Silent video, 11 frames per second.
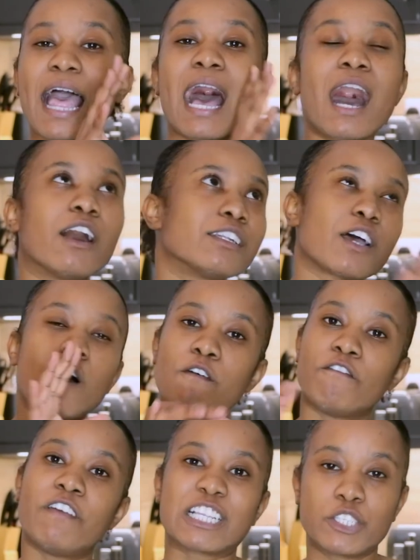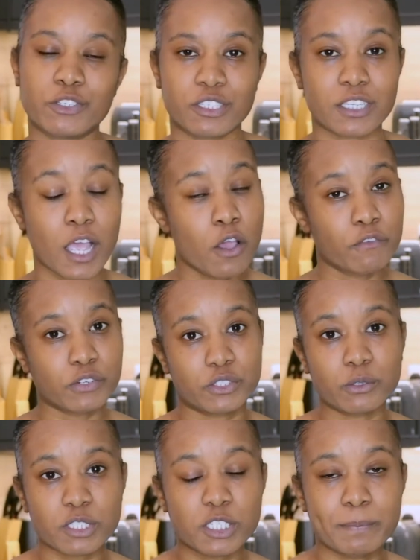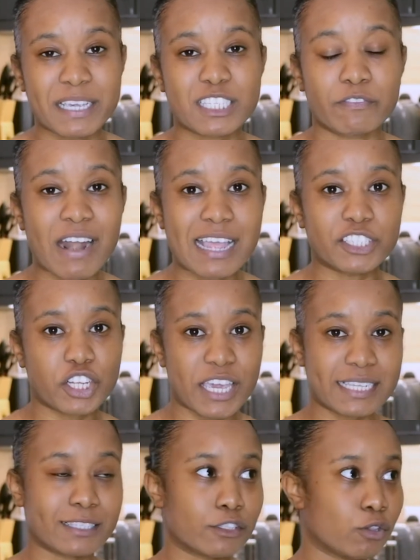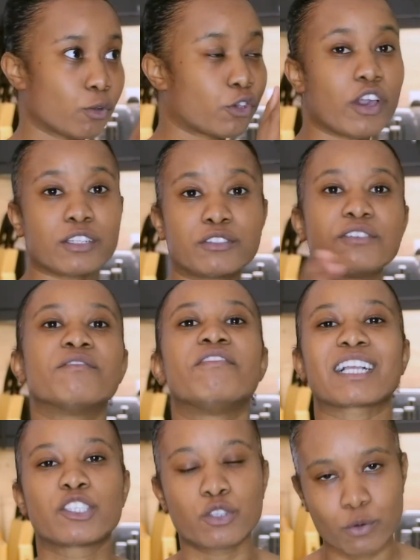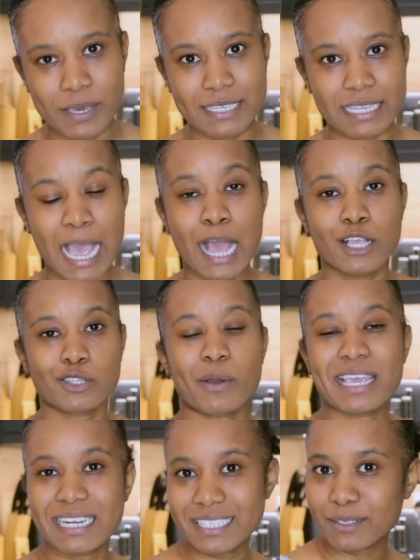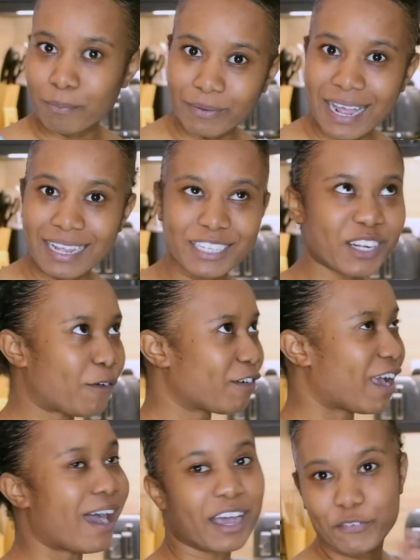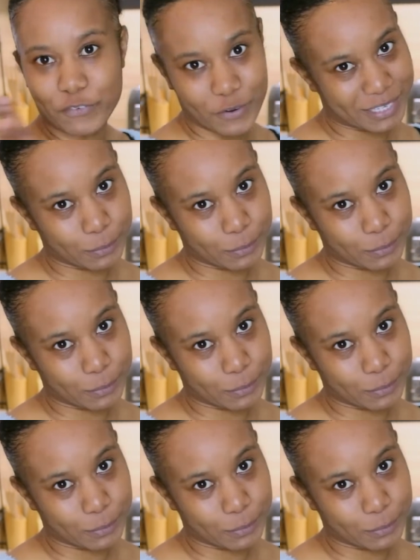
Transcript: Heart of Virtues. For those who speak French, is the Cœur d'une Vertueuse. So it is a brand of God for His